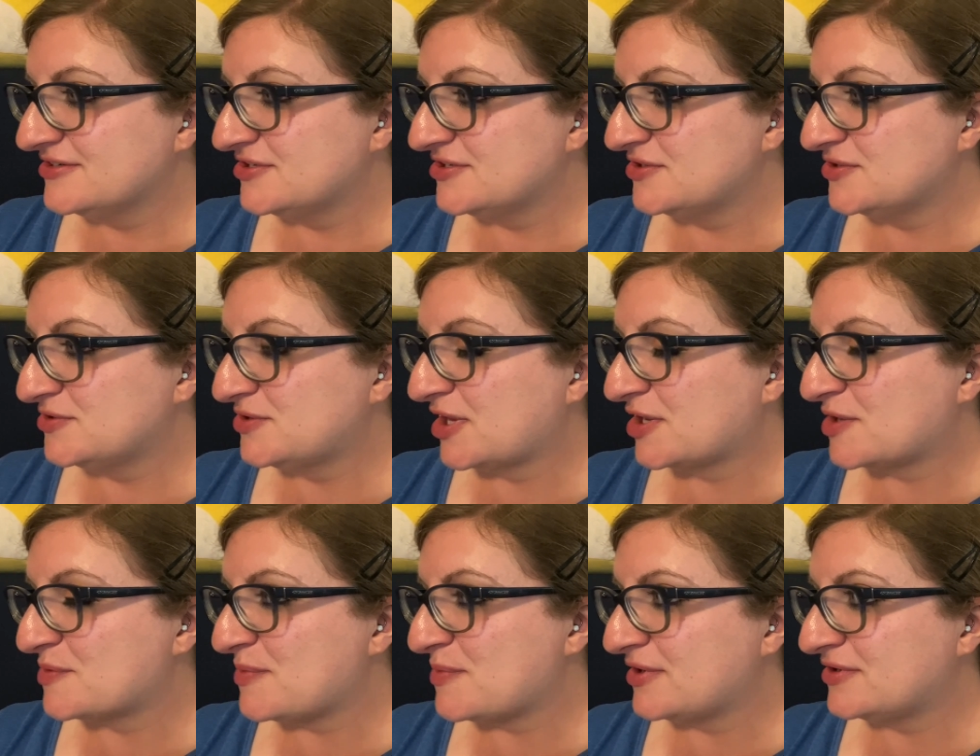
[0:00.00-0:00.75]
Do you
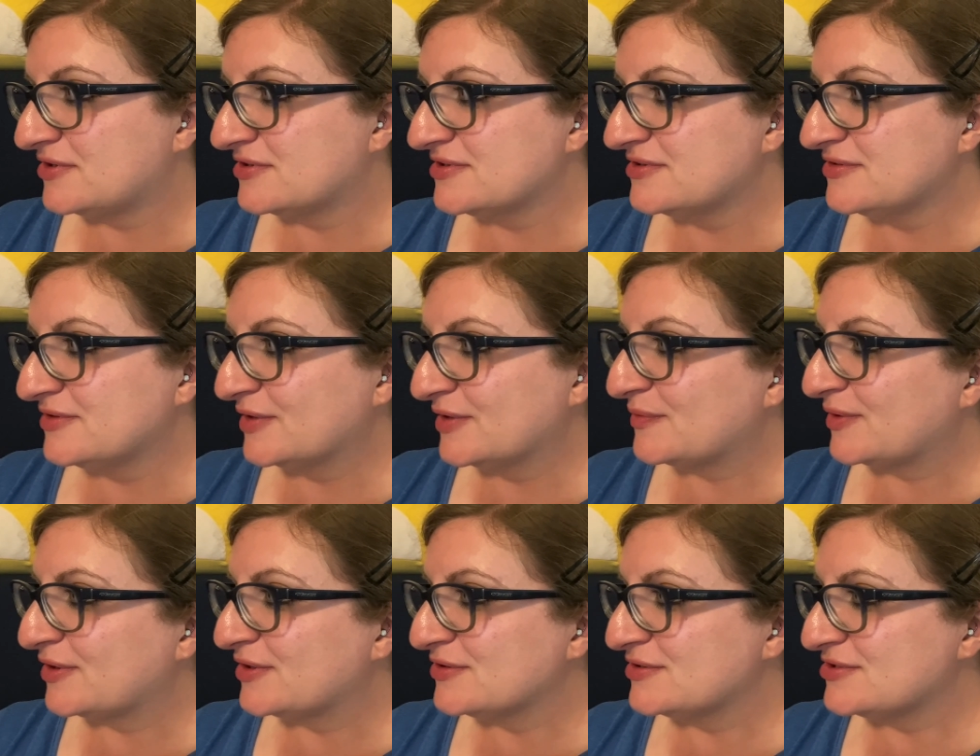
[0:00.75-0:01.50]
like it better than like
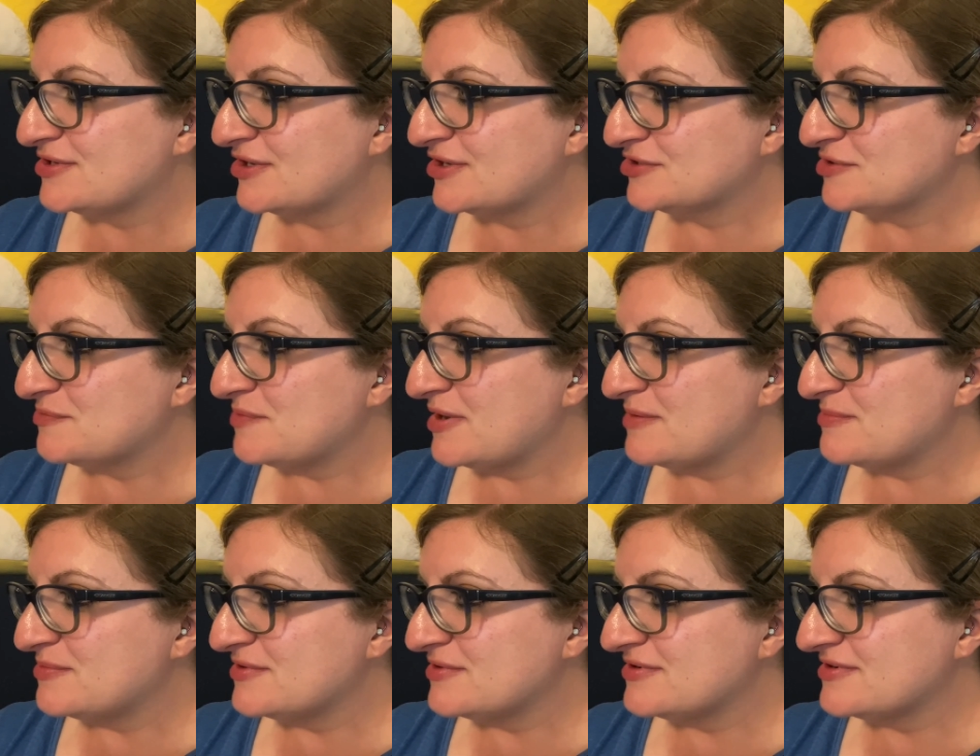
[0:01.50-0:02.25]
regular Dr.
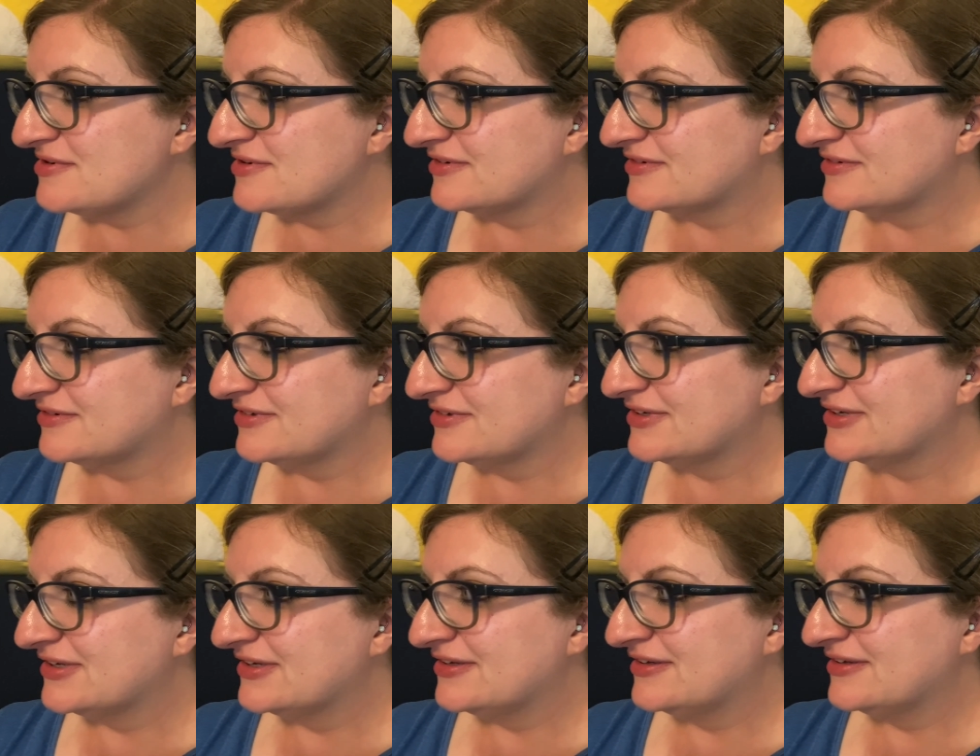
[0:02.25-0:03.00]
Pepper? Or? Oh
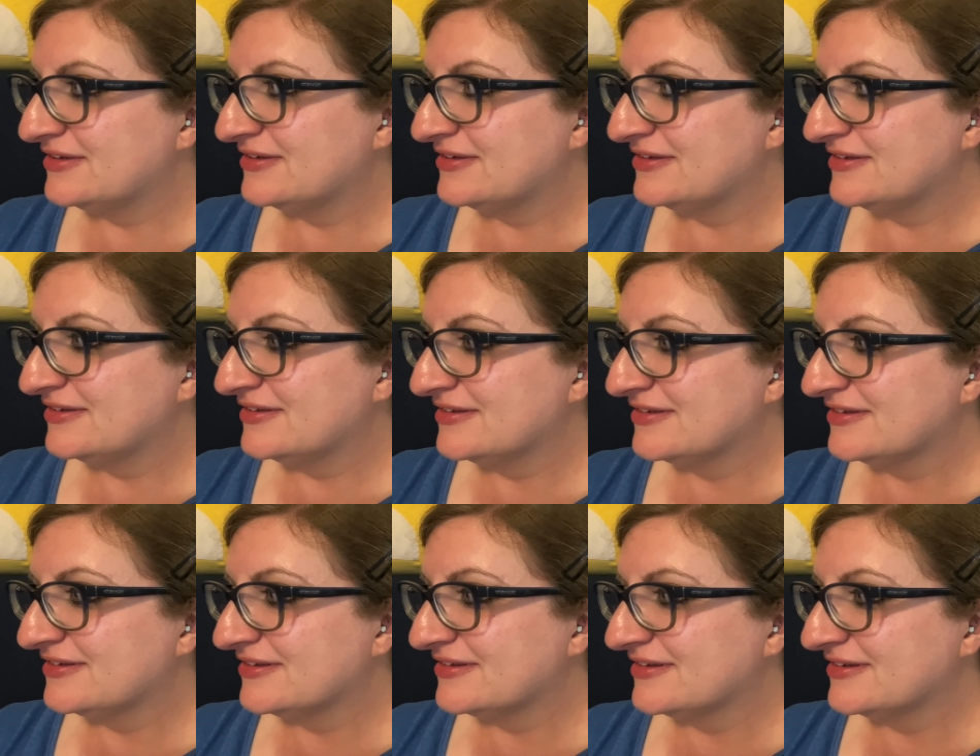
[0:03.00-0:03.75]
yeah, I'll drink this all the
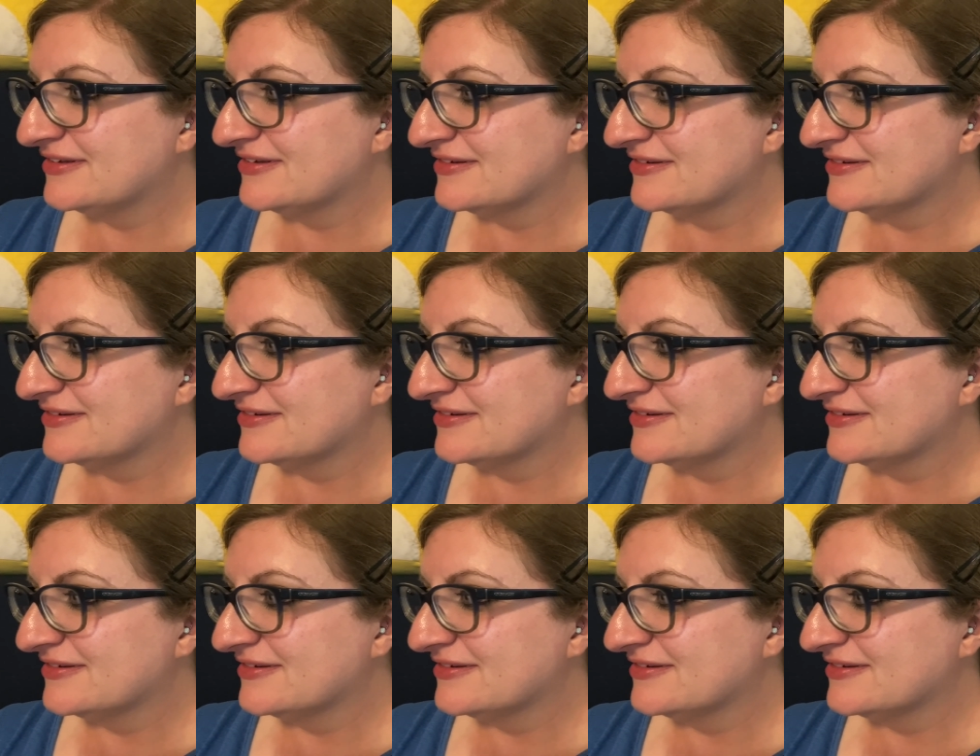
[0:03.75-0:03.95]
time.